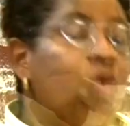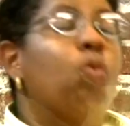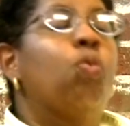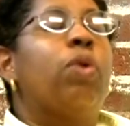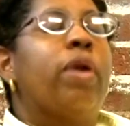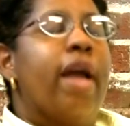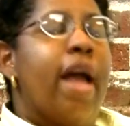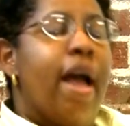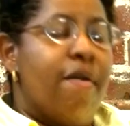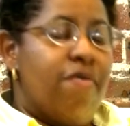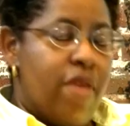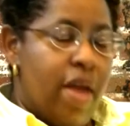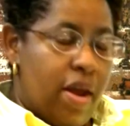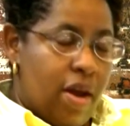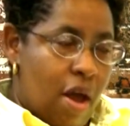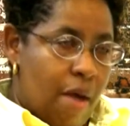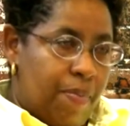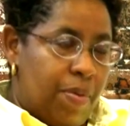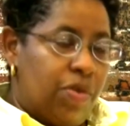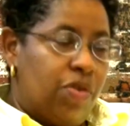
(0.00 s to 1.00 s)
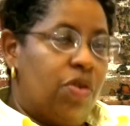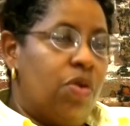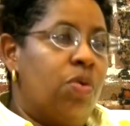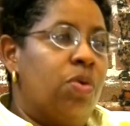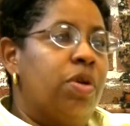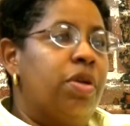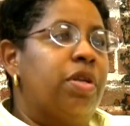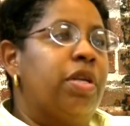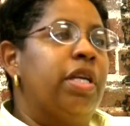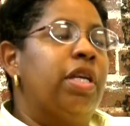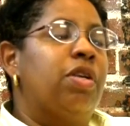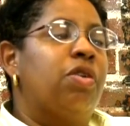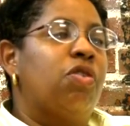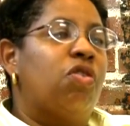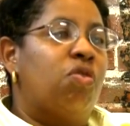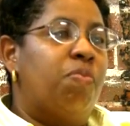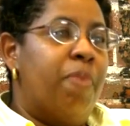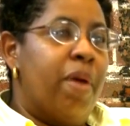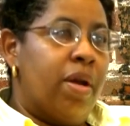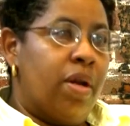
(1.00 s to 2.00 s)
We have that opportunity to
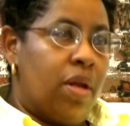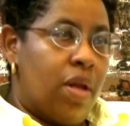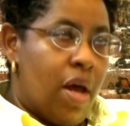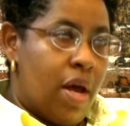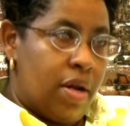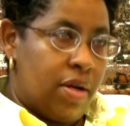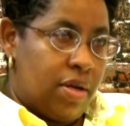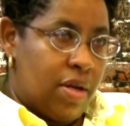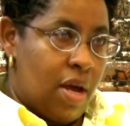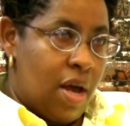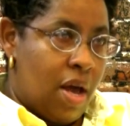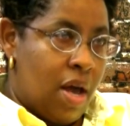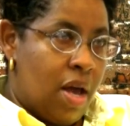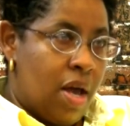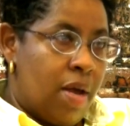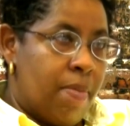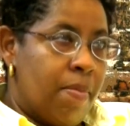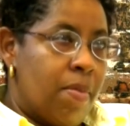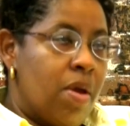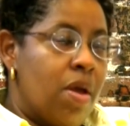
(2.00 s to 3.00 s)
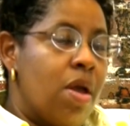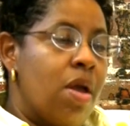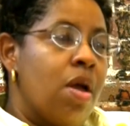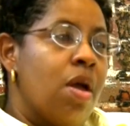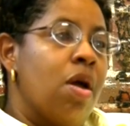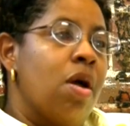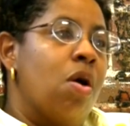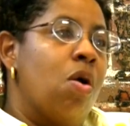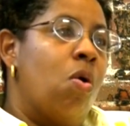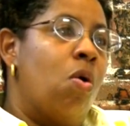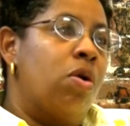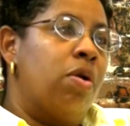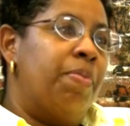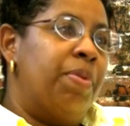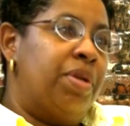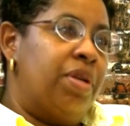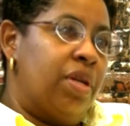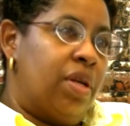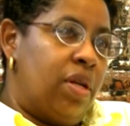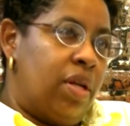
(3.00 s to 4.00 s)
spend a lot of time on a
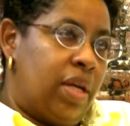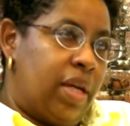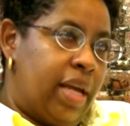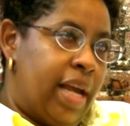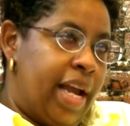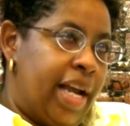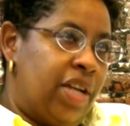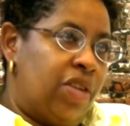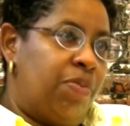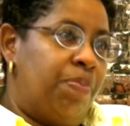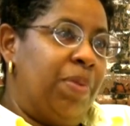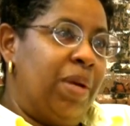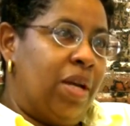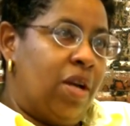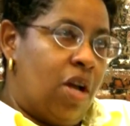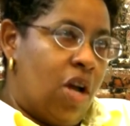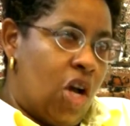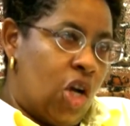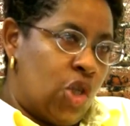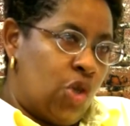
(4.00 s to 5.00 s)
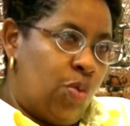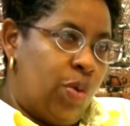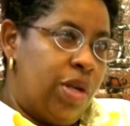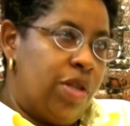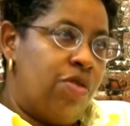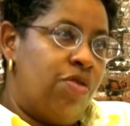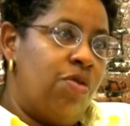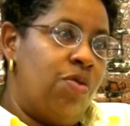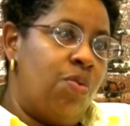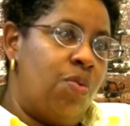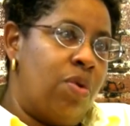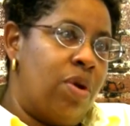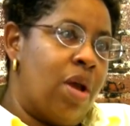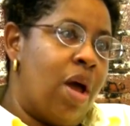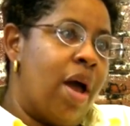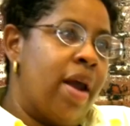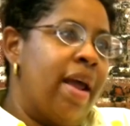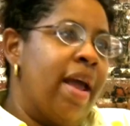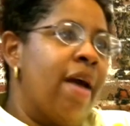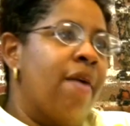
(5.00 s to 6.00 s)
particular case because we do
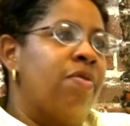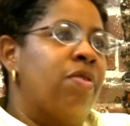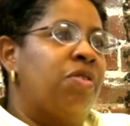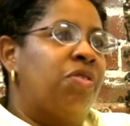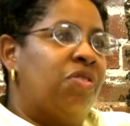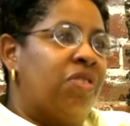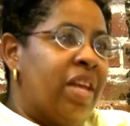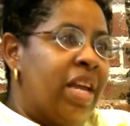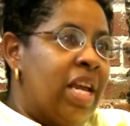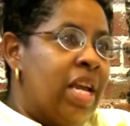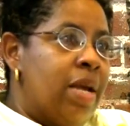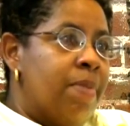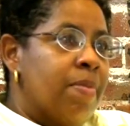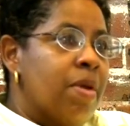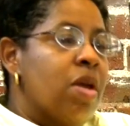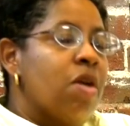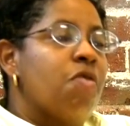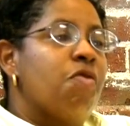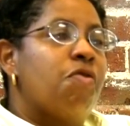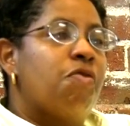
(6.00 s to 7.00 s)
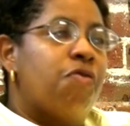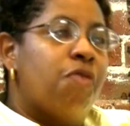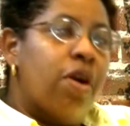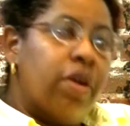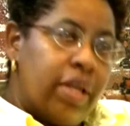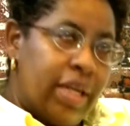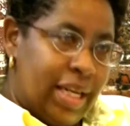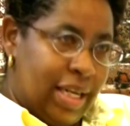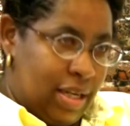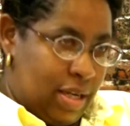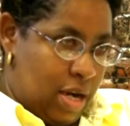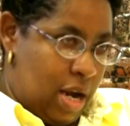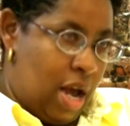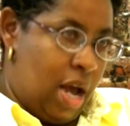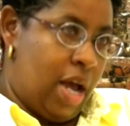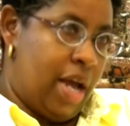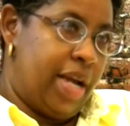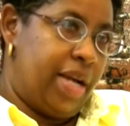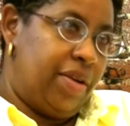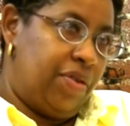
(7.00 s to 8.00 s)
not have the same funding
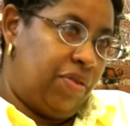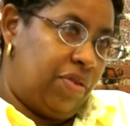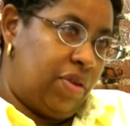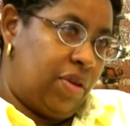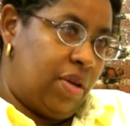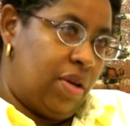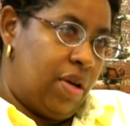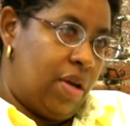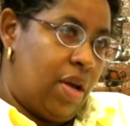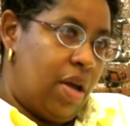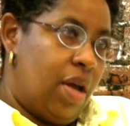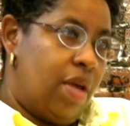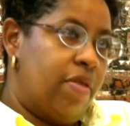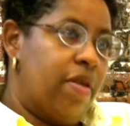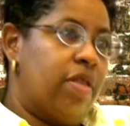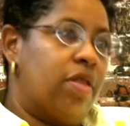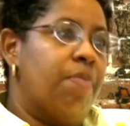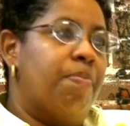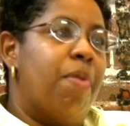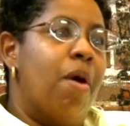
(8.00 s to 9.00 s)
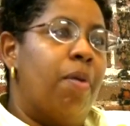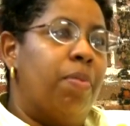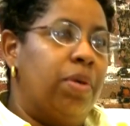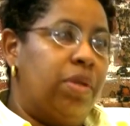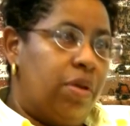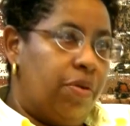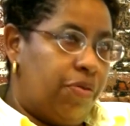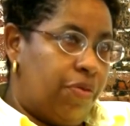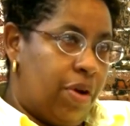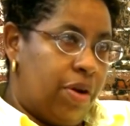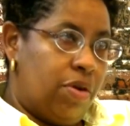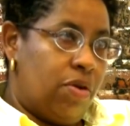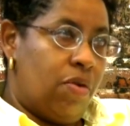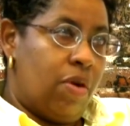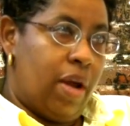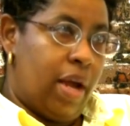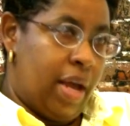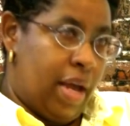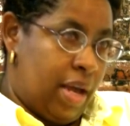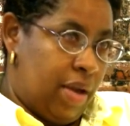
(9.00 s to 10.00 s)
ties that the public defender
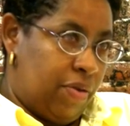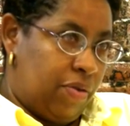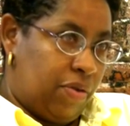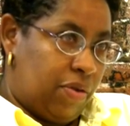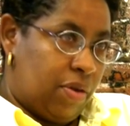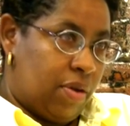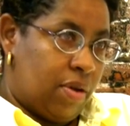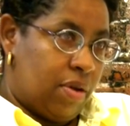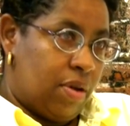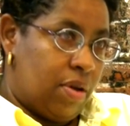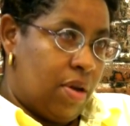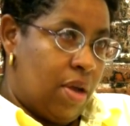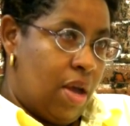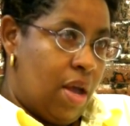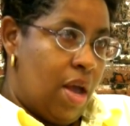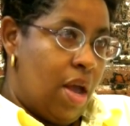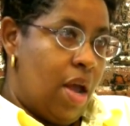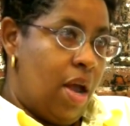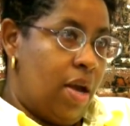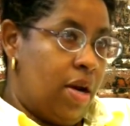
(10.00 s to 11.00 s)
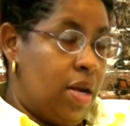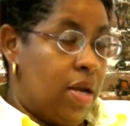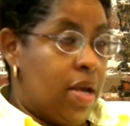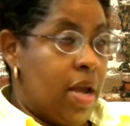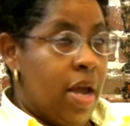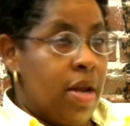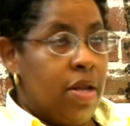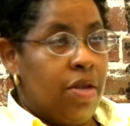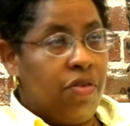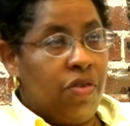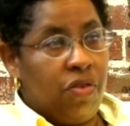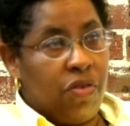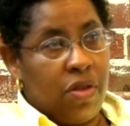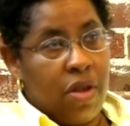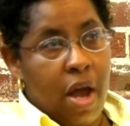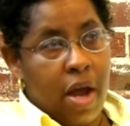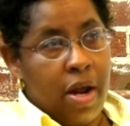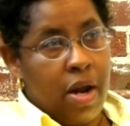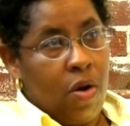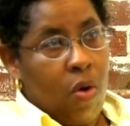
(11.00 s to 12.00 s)
has. And again, this is
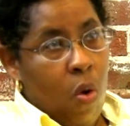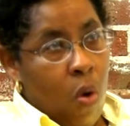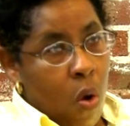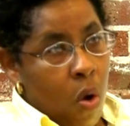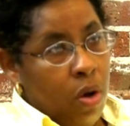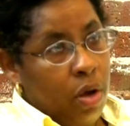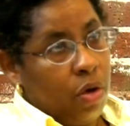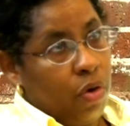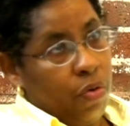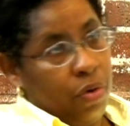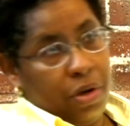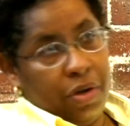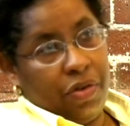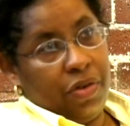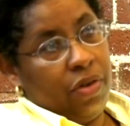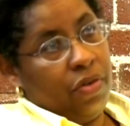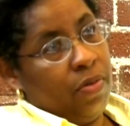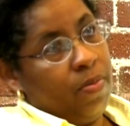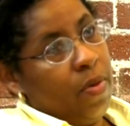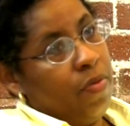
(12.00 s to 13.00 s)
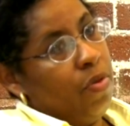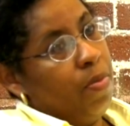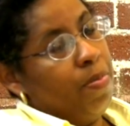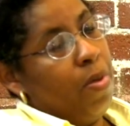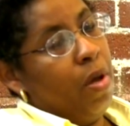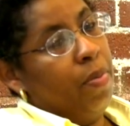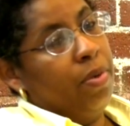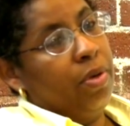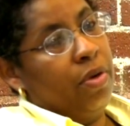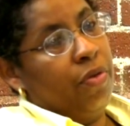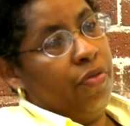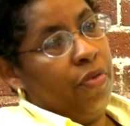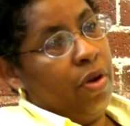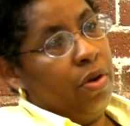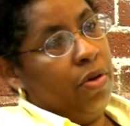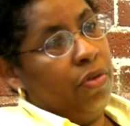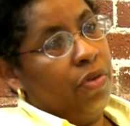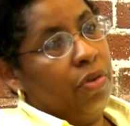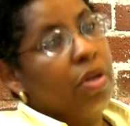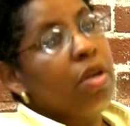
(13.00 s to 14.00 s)
not at all a criticism of the public
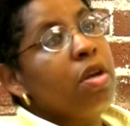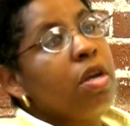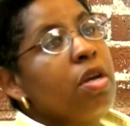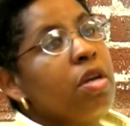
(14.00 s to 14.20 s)
defender's